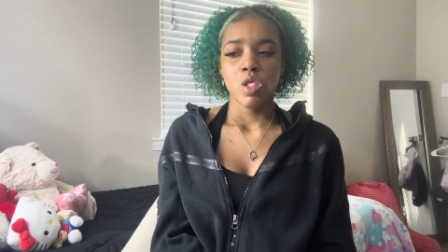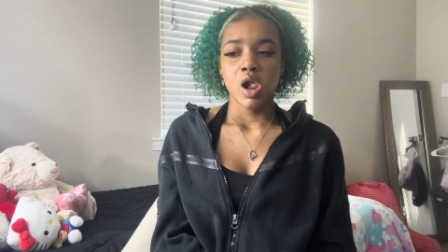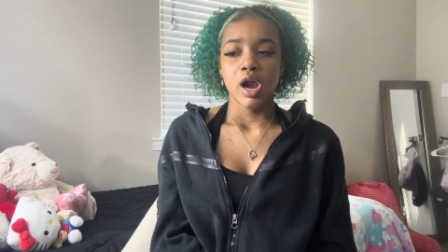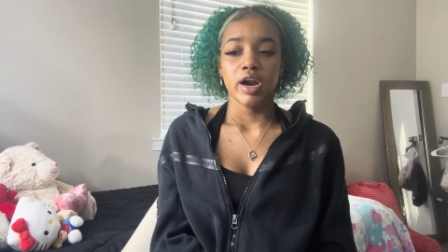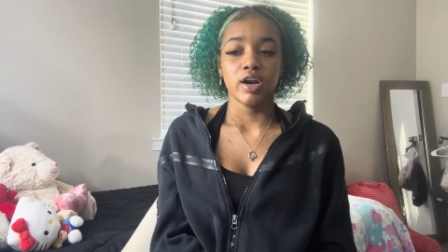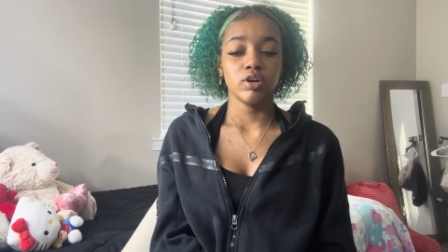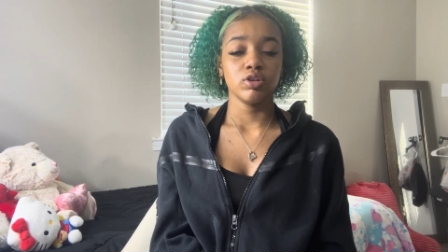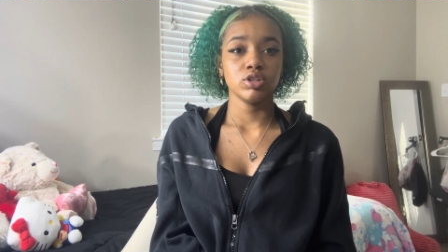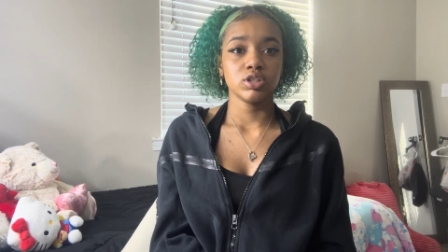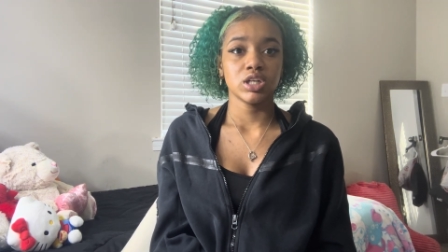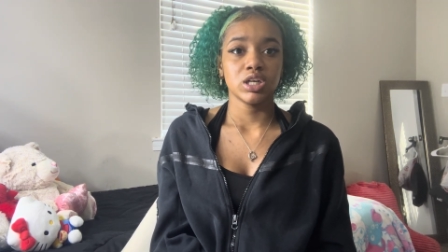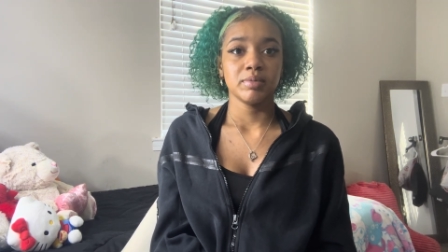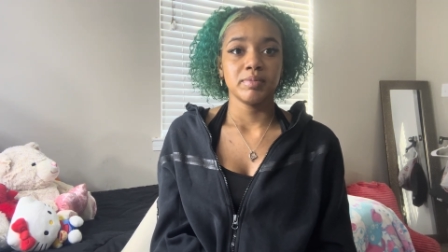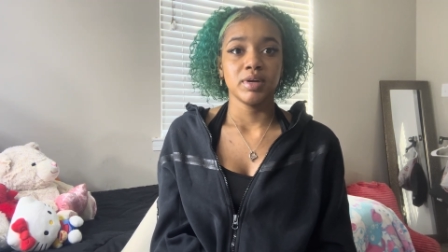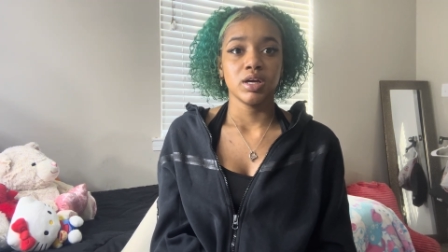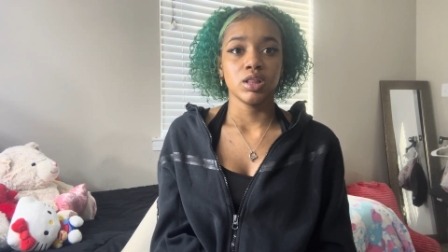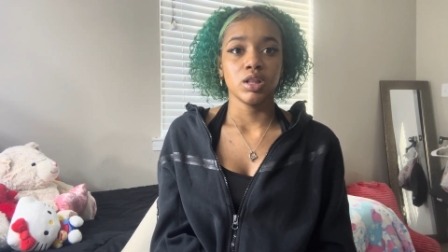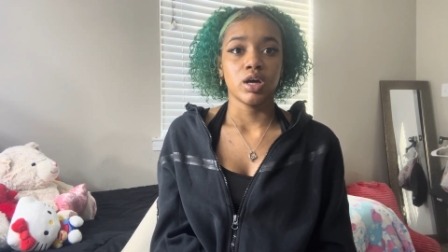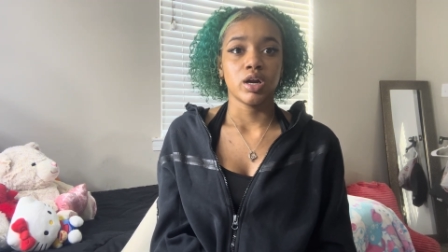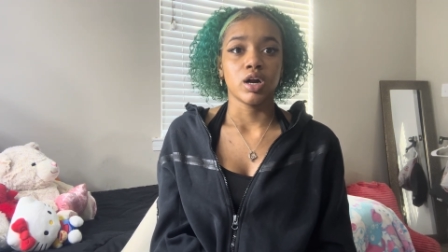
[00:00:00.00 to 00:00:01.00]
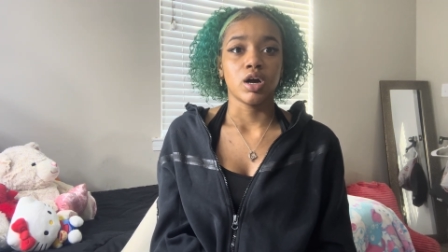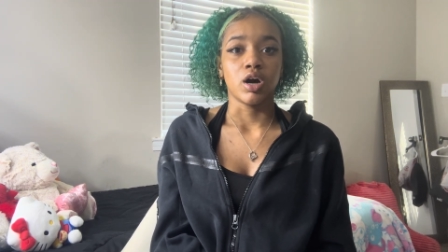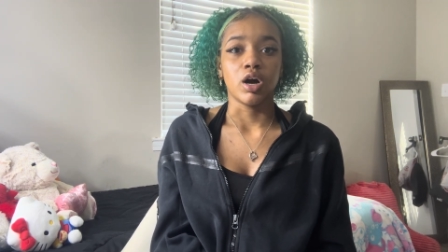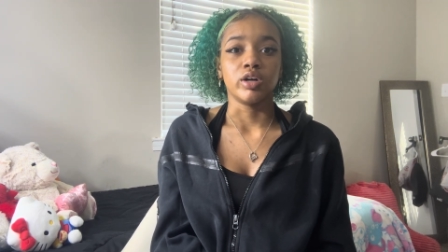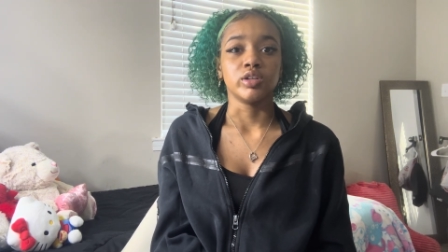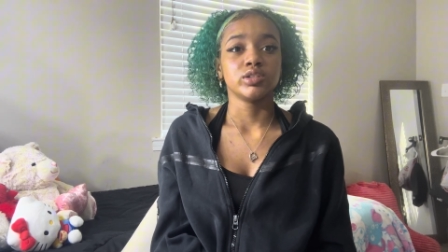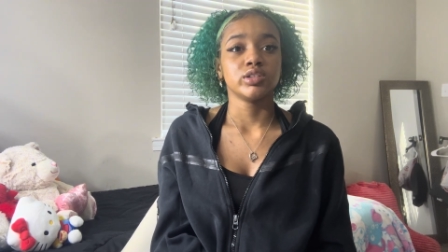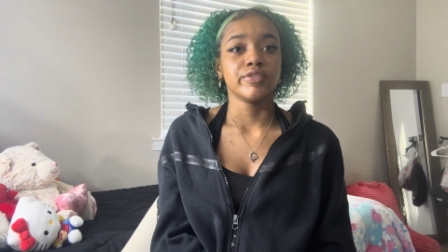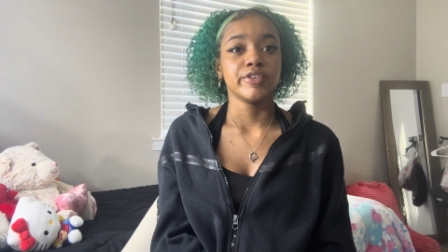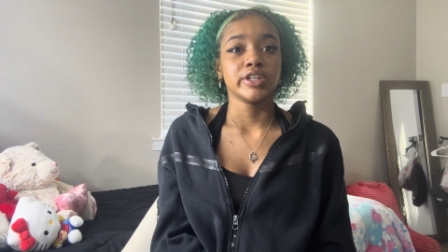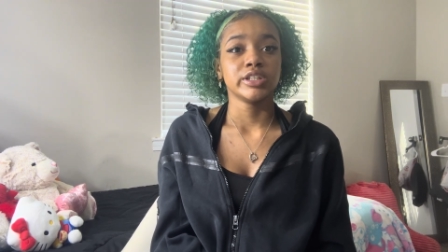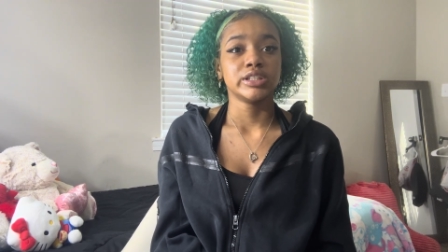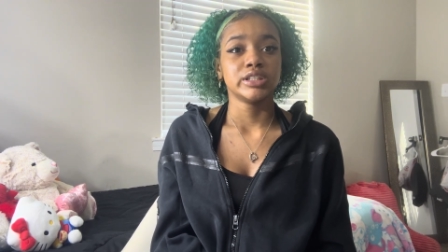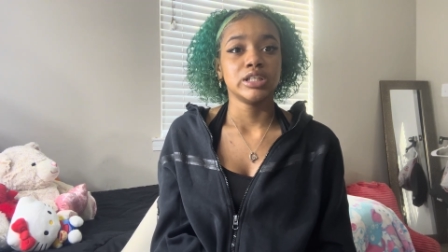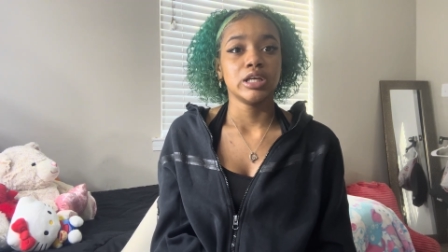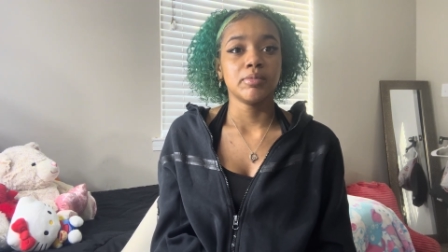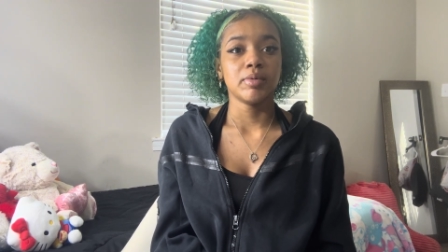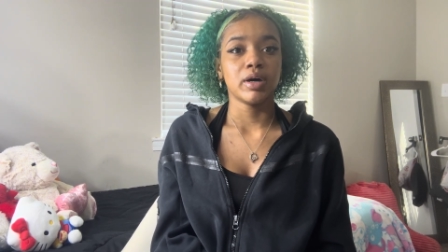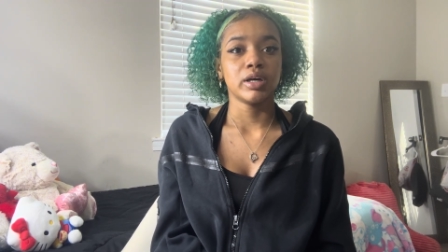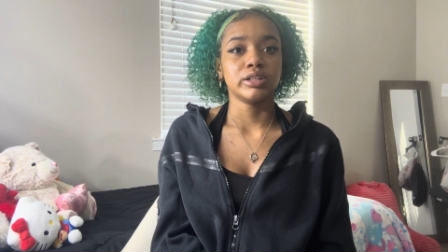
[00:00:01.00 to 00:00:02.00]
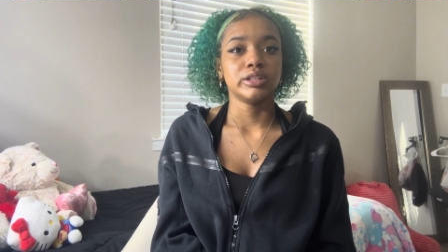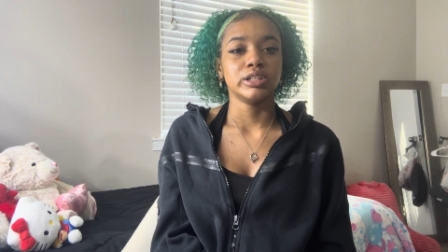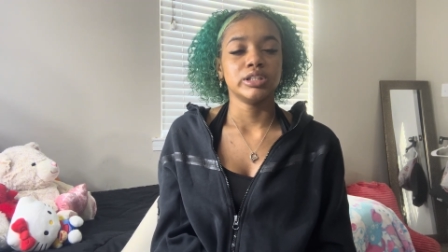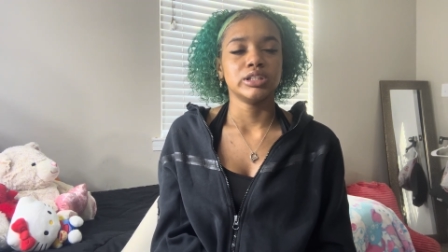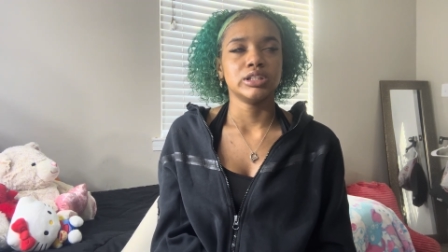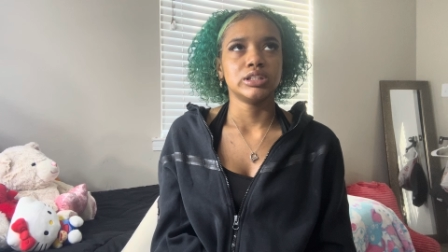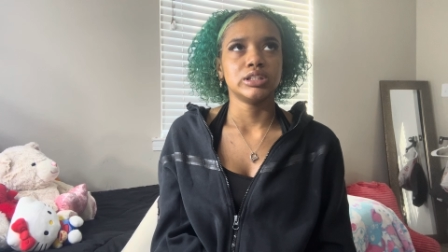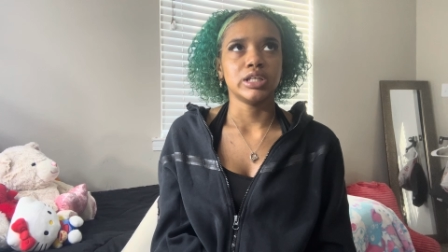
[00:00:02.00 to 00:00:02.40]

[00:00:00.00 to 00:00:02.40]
I know there's going to be a lot of controversy about this,